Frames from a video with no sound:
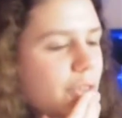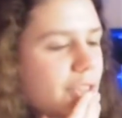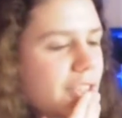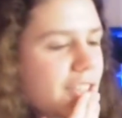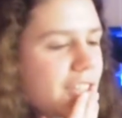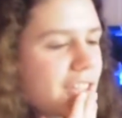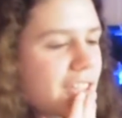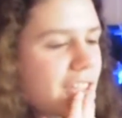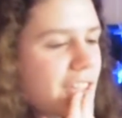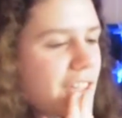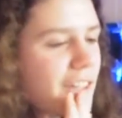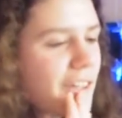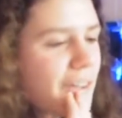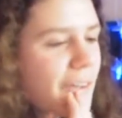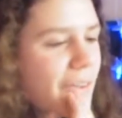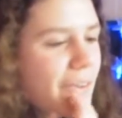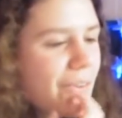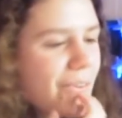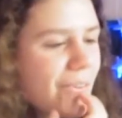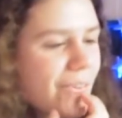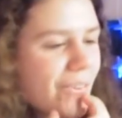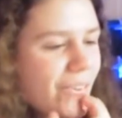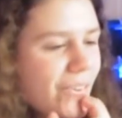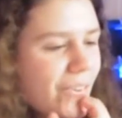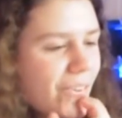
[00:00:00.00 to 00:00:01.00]
this is cute
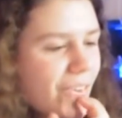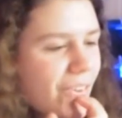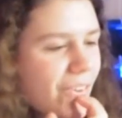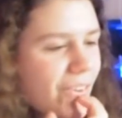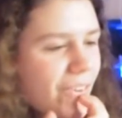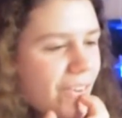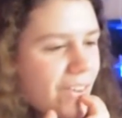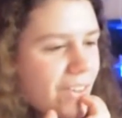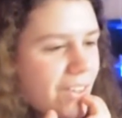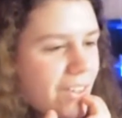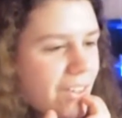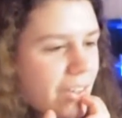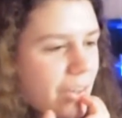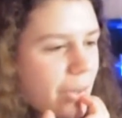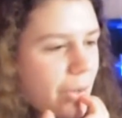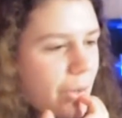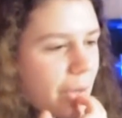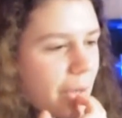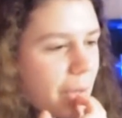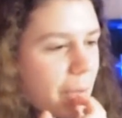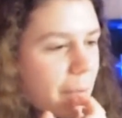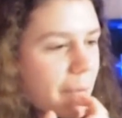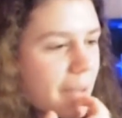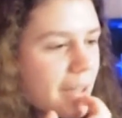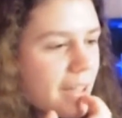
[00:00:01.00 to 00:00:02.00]
or
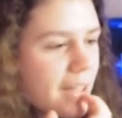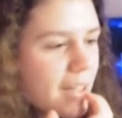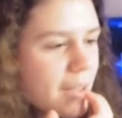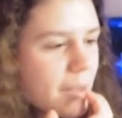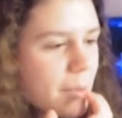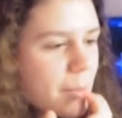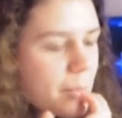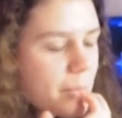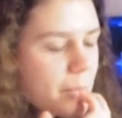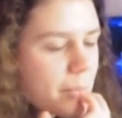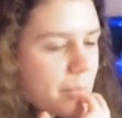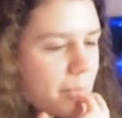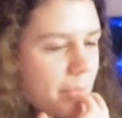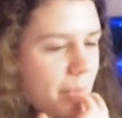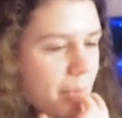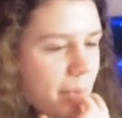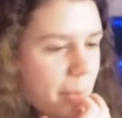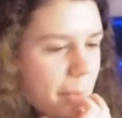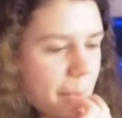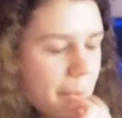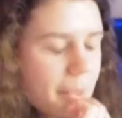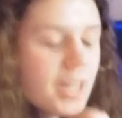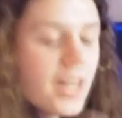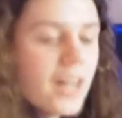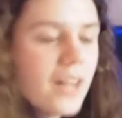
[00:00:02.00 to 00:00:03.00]
creepy,
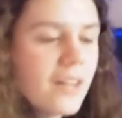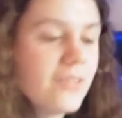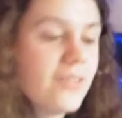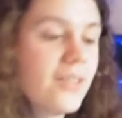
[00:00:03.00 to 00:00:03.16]
but I